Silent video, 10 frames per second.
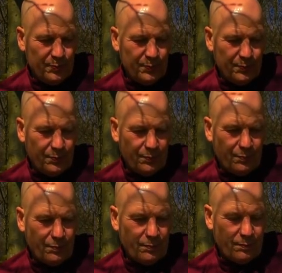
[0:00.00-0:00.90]

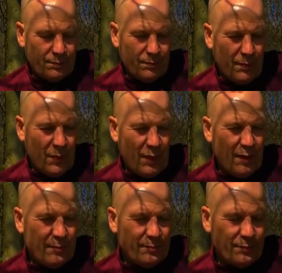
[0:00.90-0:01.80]

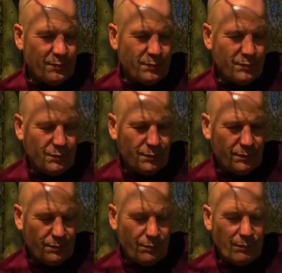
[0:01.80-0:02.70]

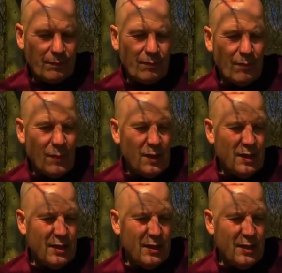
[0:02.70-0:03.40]
[no speech]